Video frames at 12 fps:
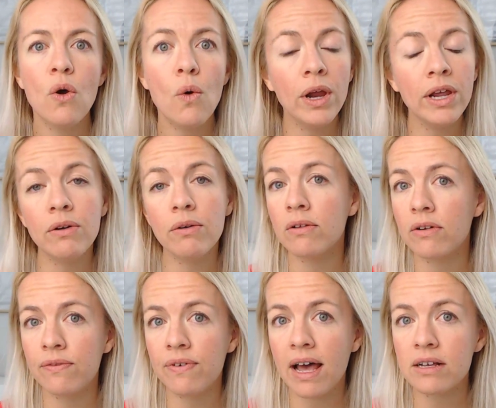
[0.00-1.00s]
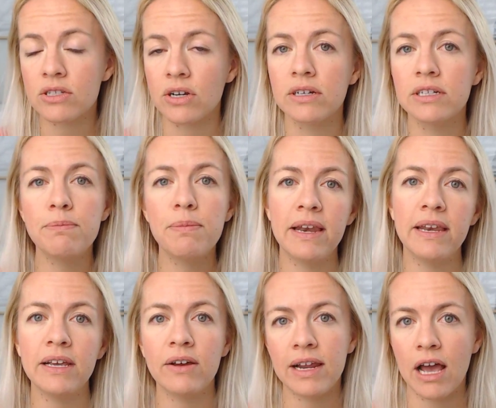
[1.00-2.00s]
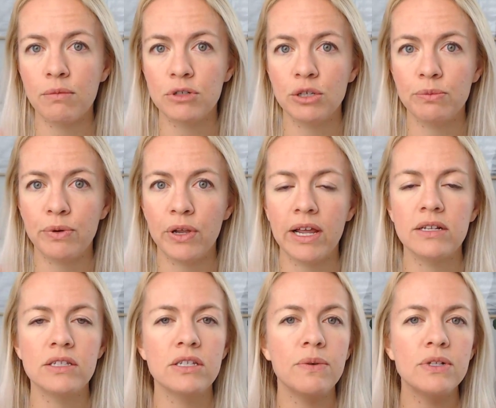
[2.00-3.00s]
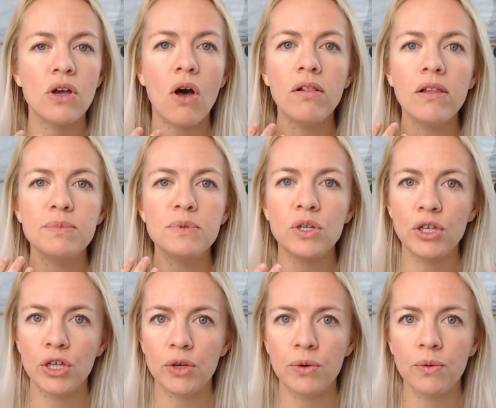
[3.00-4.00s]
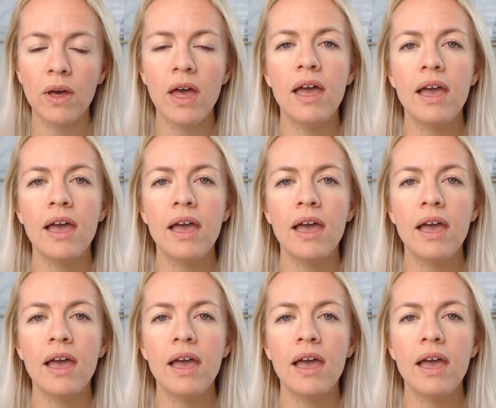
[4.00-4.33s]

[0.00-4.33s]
Or you can grow a little faster depending on how much you put in. So it's all up to you.